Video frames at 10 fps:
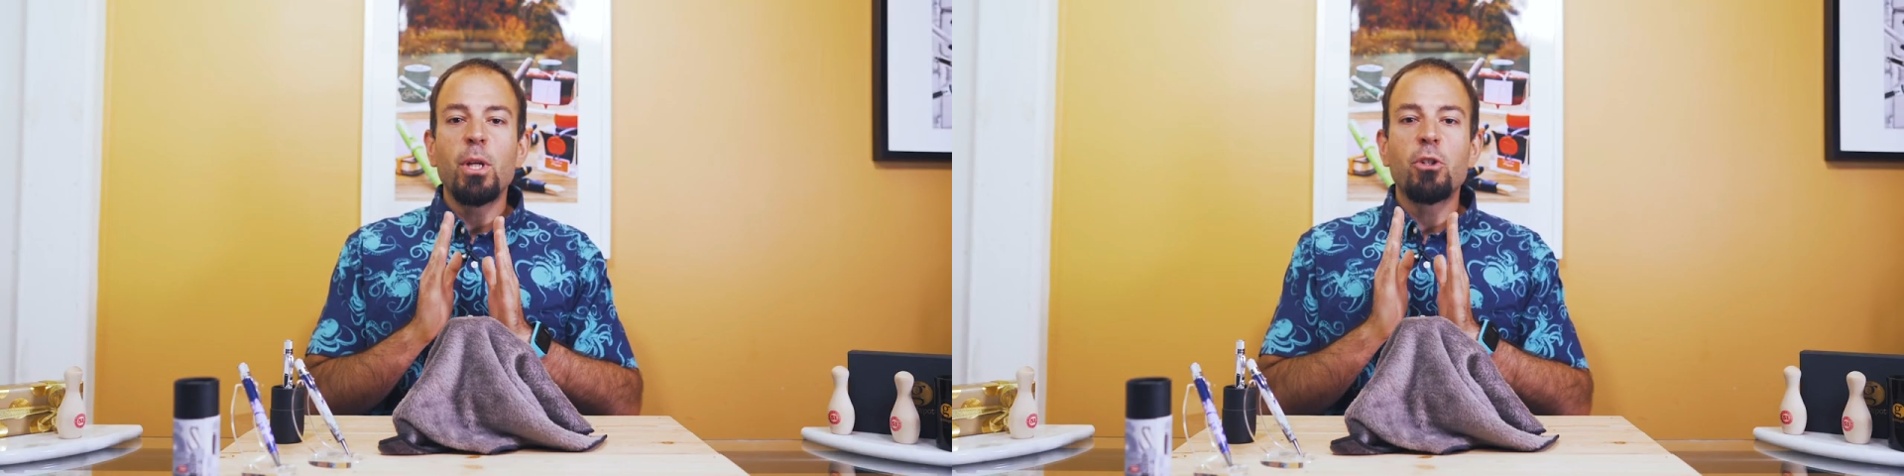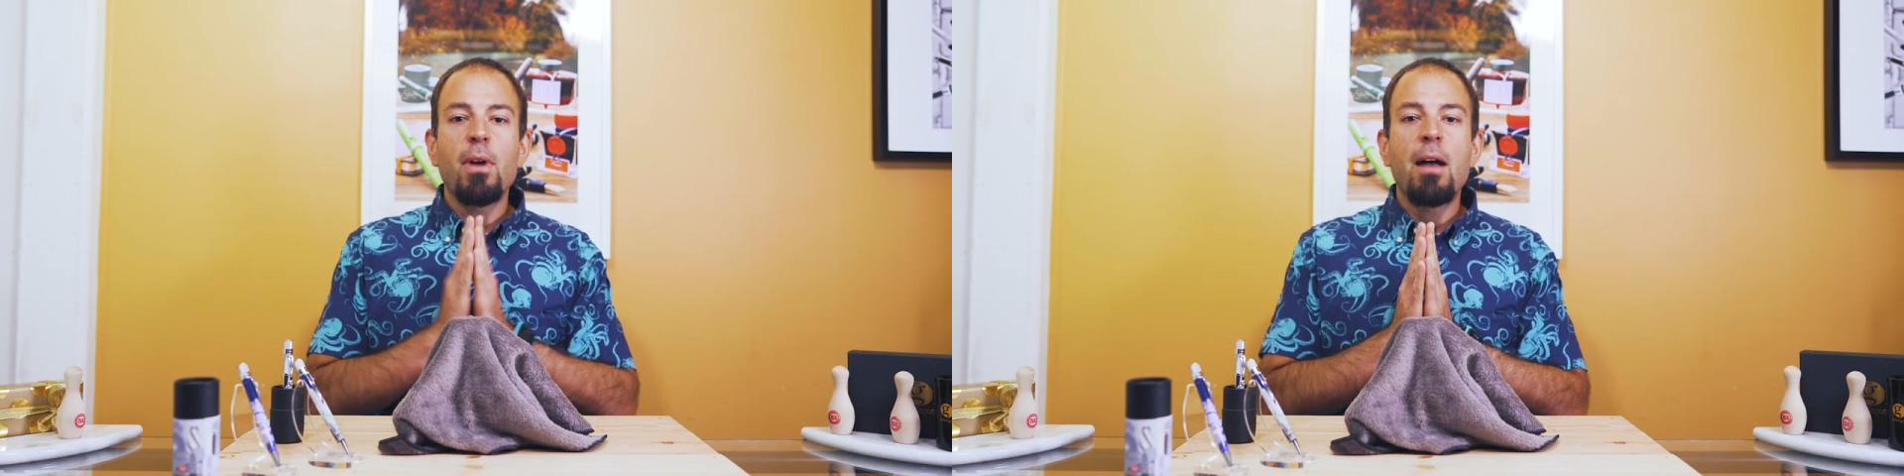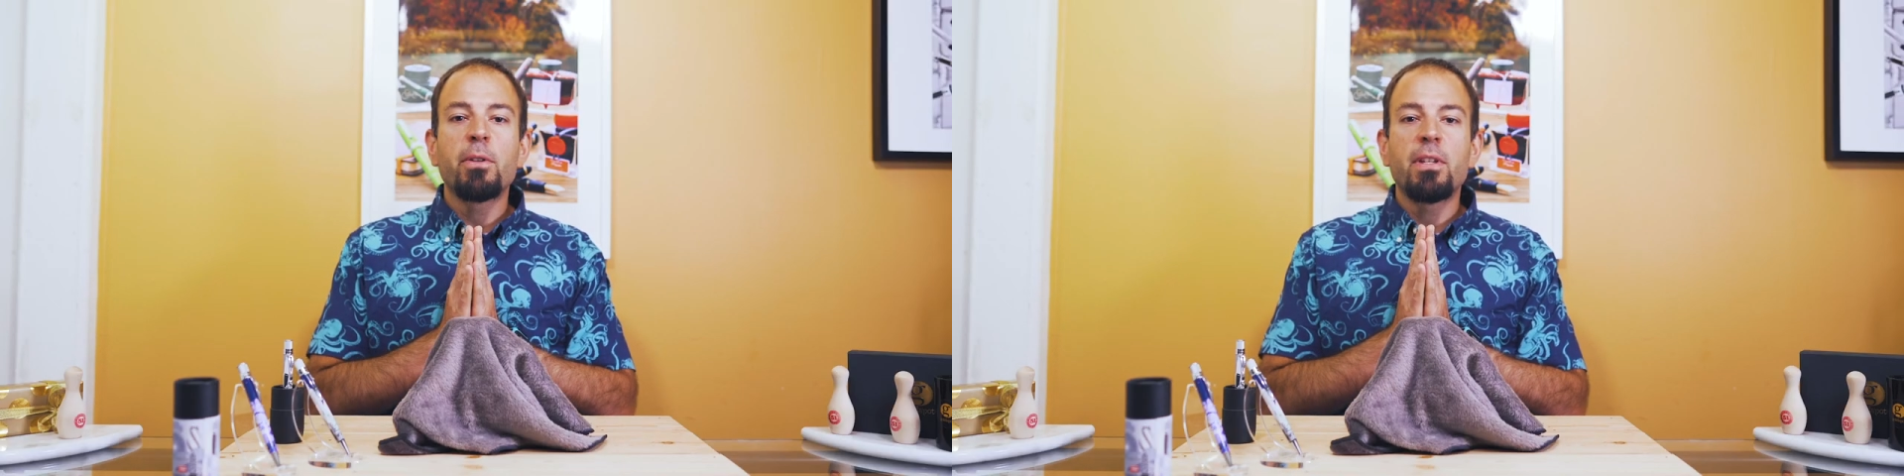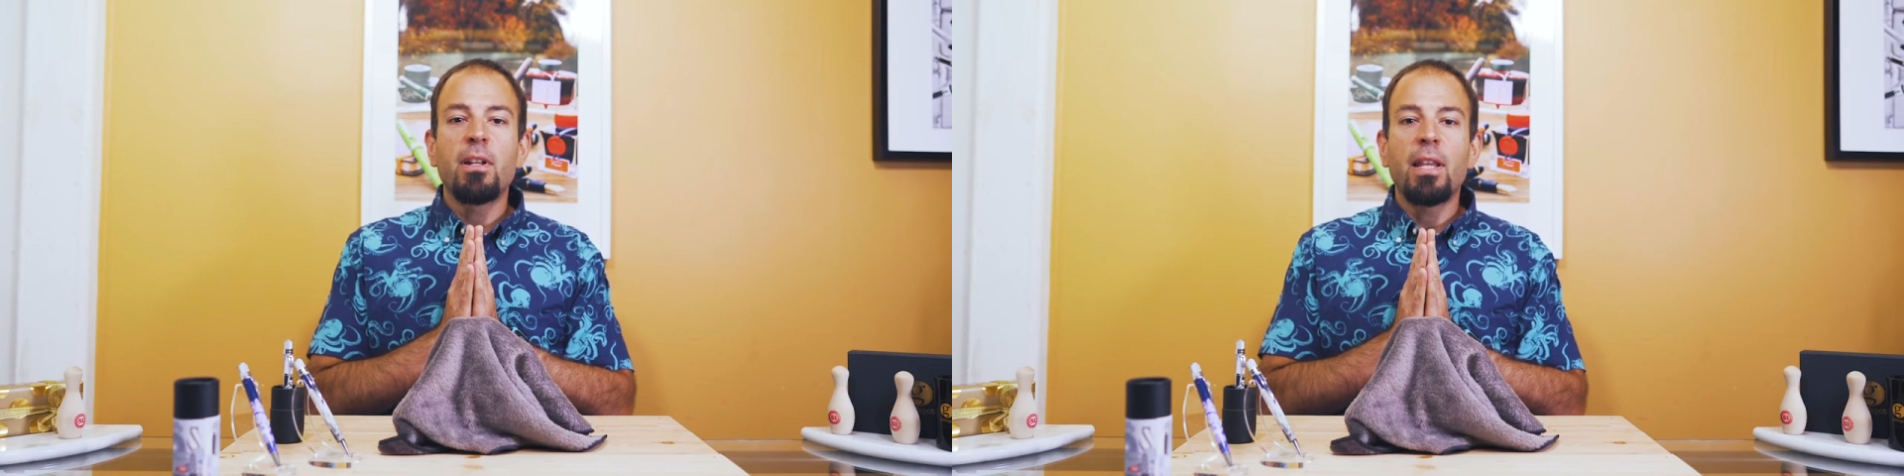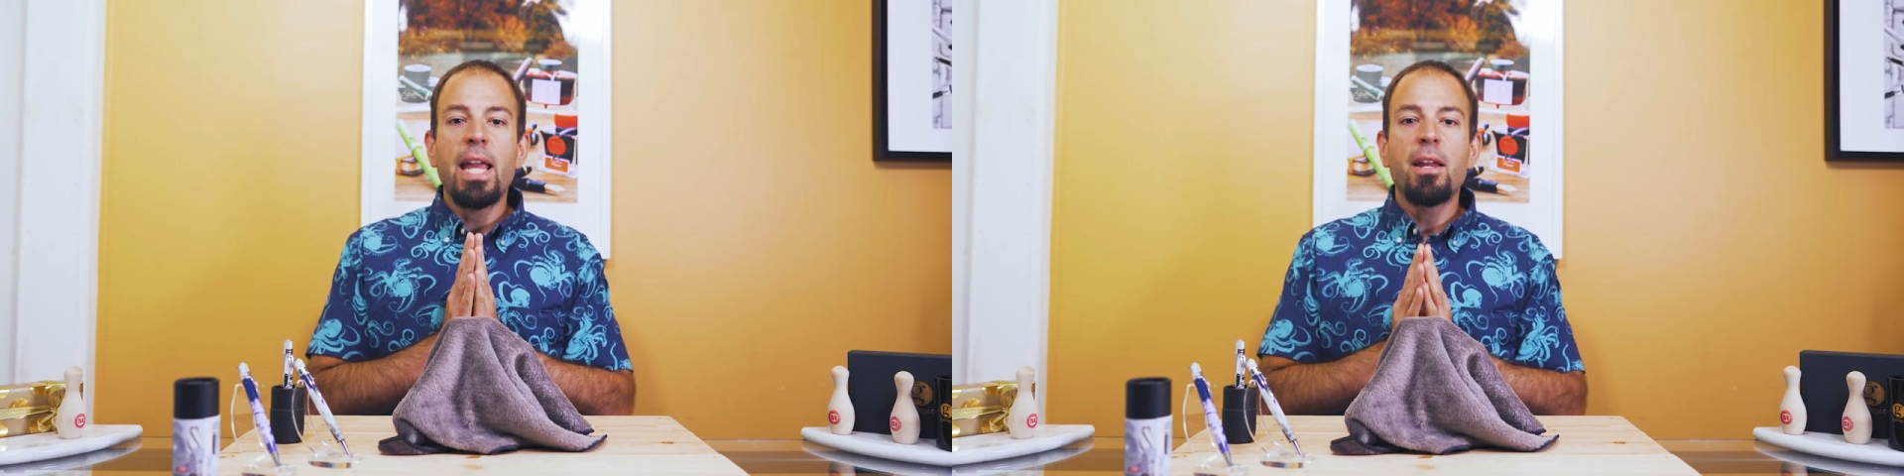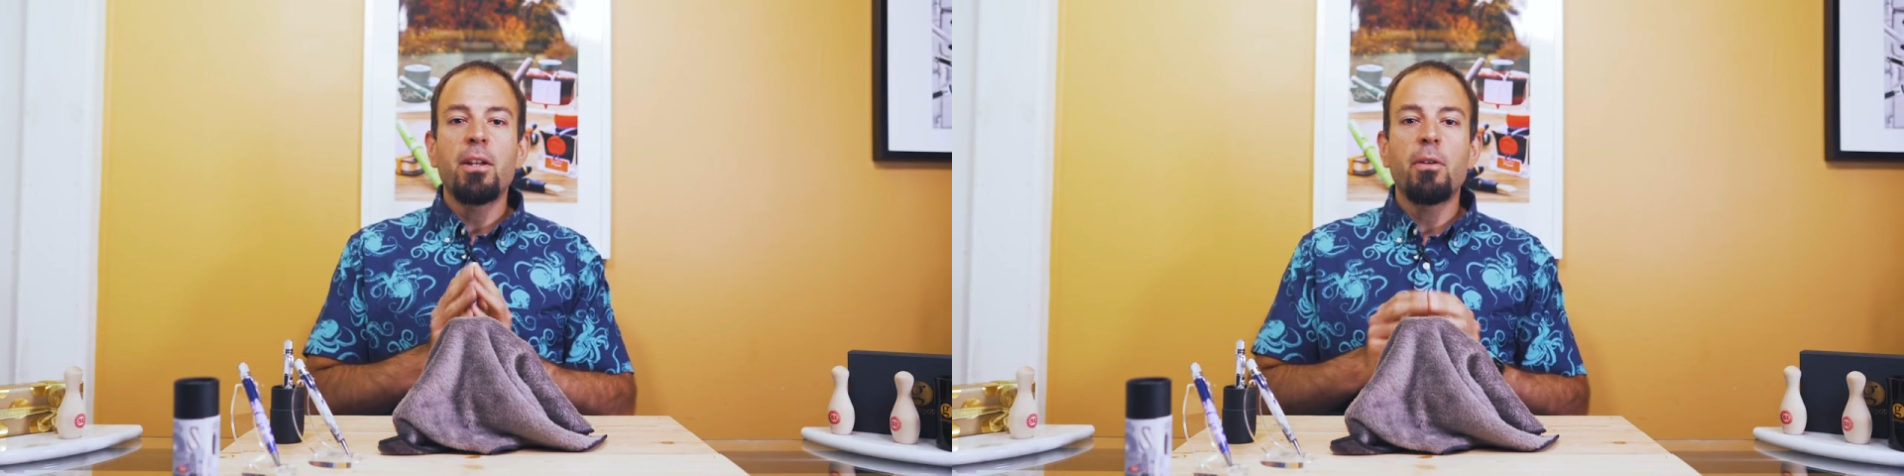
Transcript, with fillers: we travel to the land